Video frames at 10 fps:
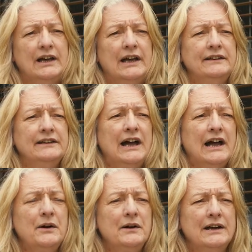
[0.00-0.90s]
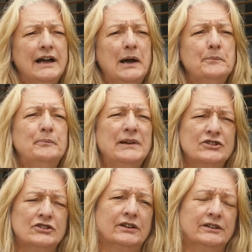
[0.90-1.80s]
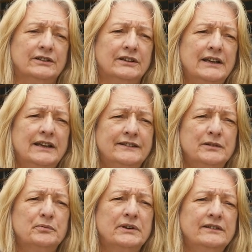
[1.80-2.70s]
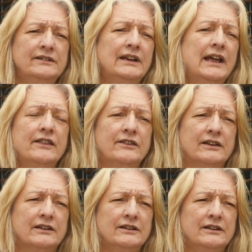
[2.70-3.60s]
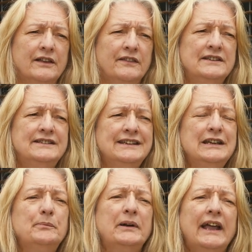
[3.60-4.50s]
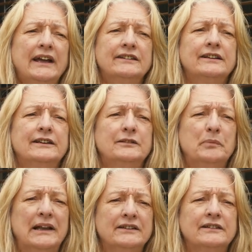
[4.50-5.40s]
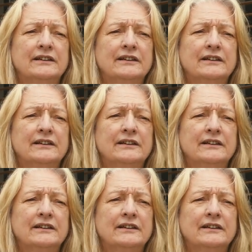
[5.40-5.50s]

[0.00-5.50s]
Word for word: And our ambition is to bring together the deep and excellent plant